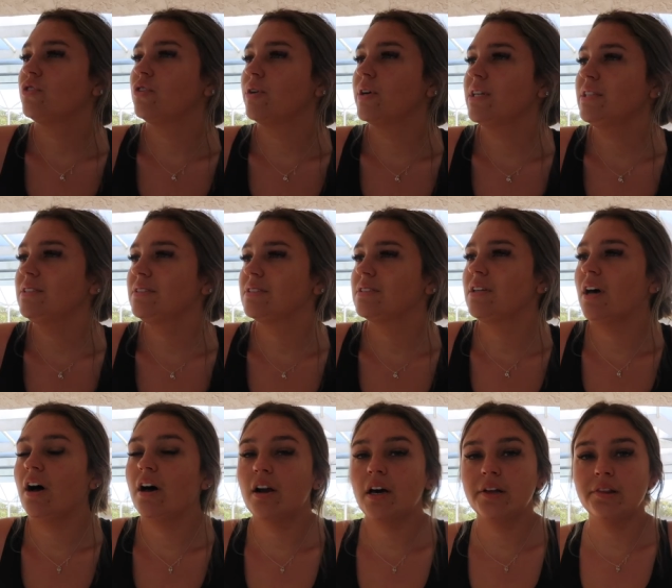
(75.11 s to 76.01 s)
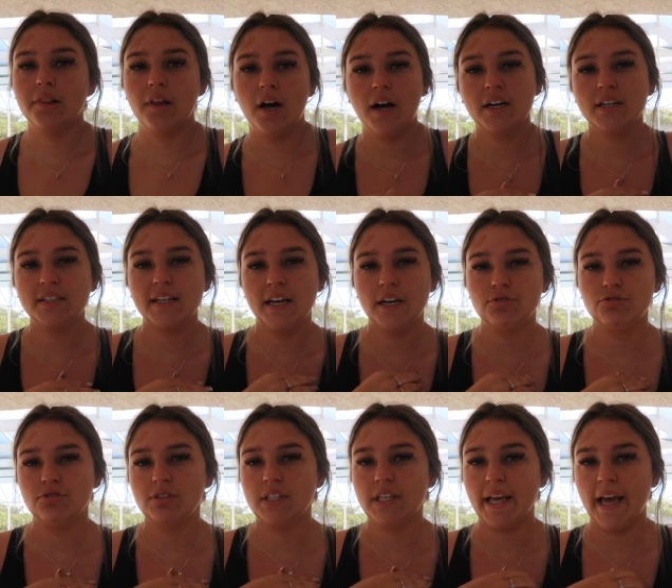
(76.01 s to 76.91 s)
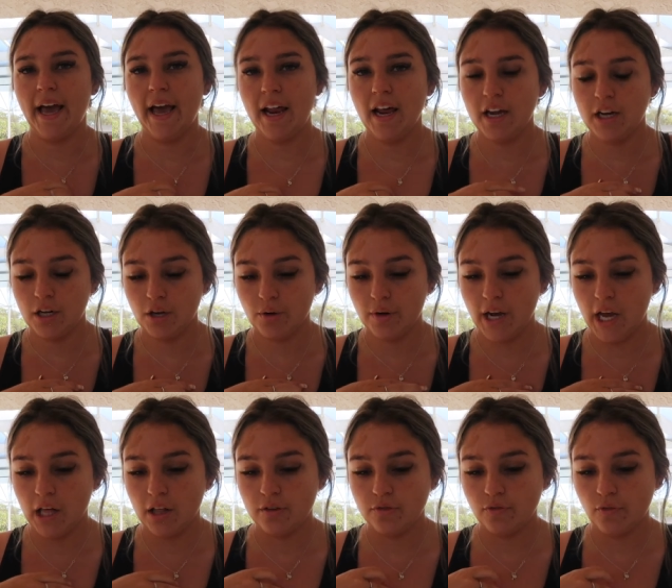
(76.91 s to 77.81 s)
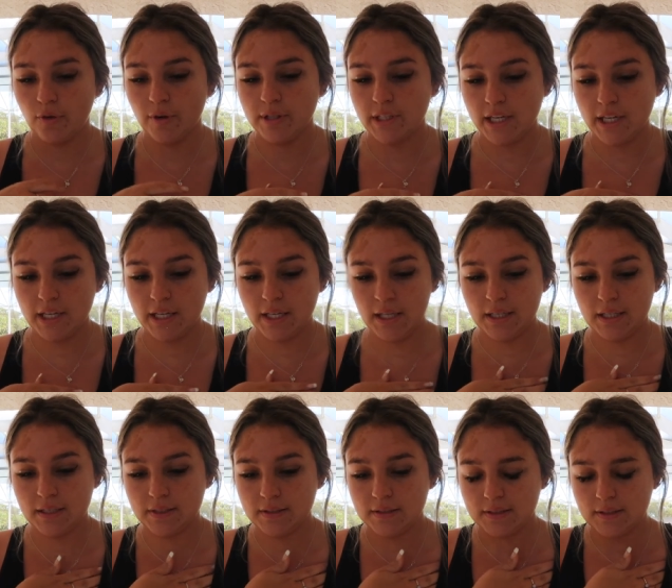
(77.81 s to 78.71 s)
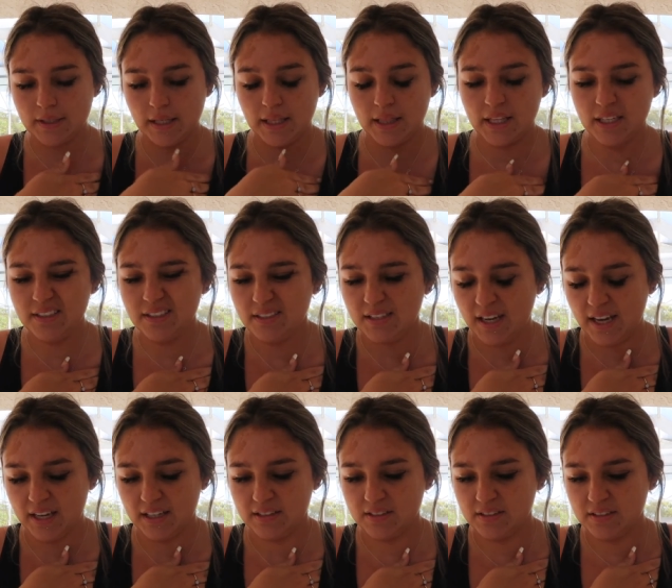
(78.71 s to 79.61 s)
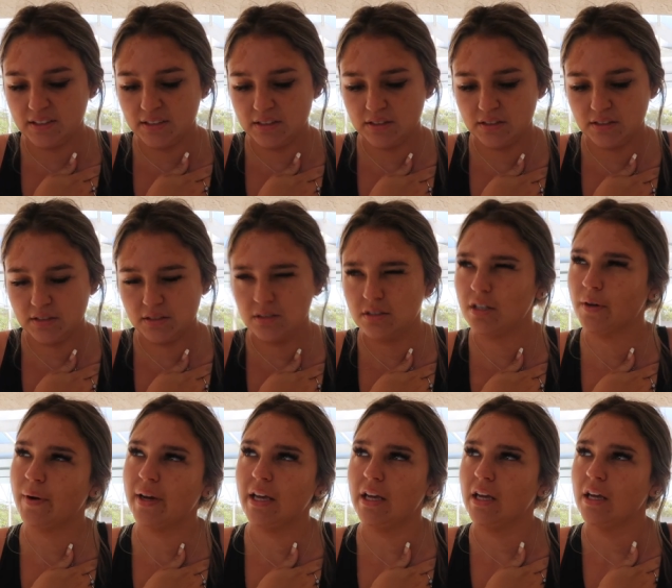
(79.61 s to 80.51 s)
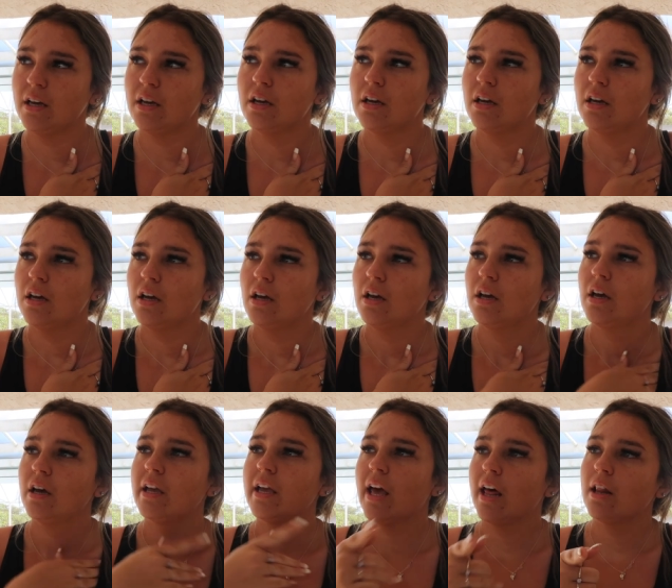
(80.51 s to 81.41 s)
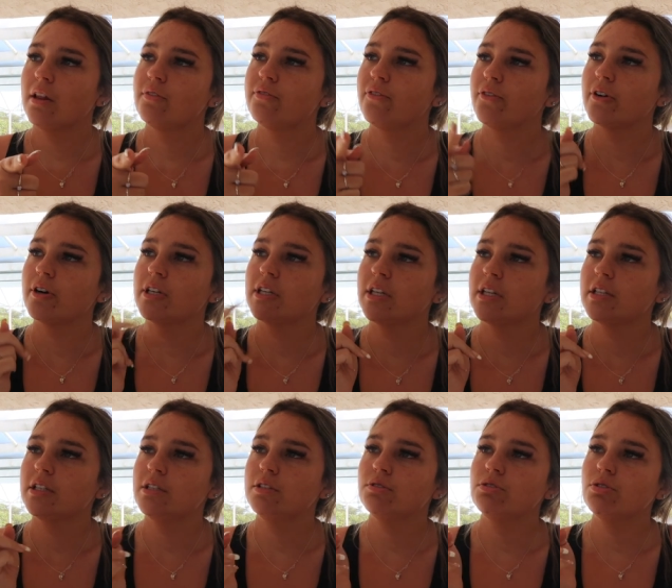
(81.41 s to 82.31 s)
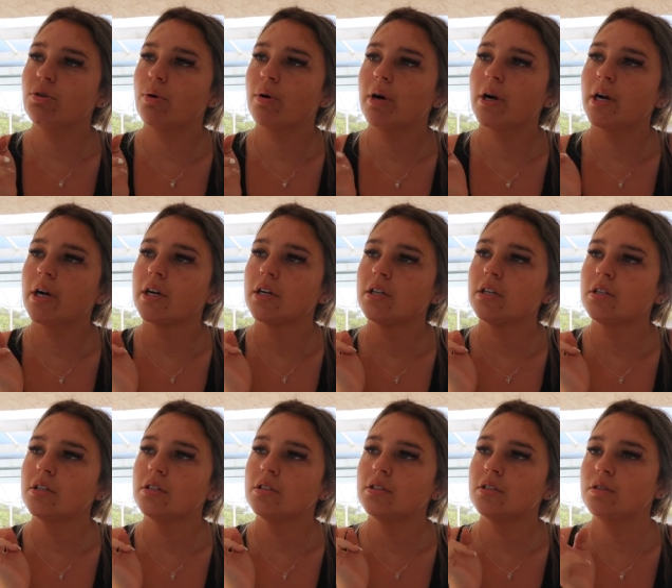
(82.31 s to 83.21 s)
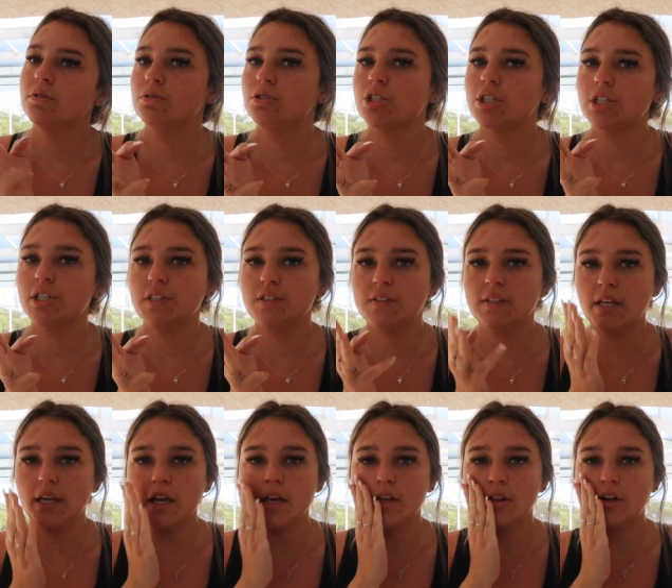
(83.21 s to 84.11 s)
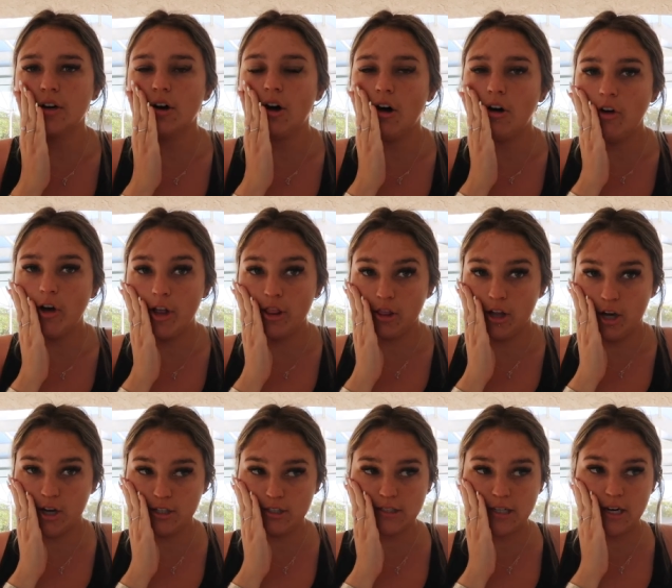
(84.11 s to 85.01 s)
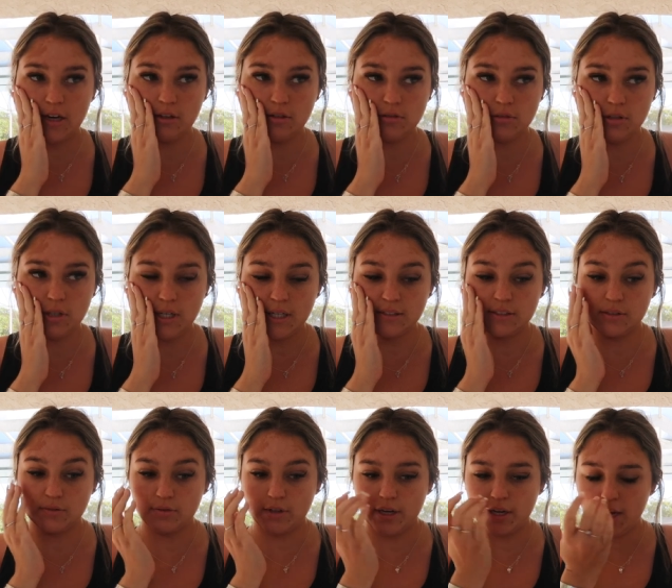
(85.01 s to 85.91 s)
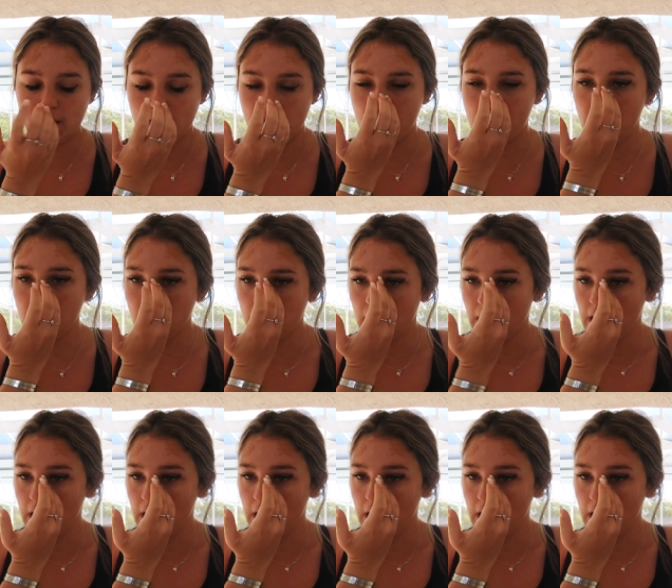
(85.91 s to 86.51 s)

Florida's not on lockdown yet. I know California is, I think Texas, no wait, California, New York, New Jersey, they're all on lockdown as of right now.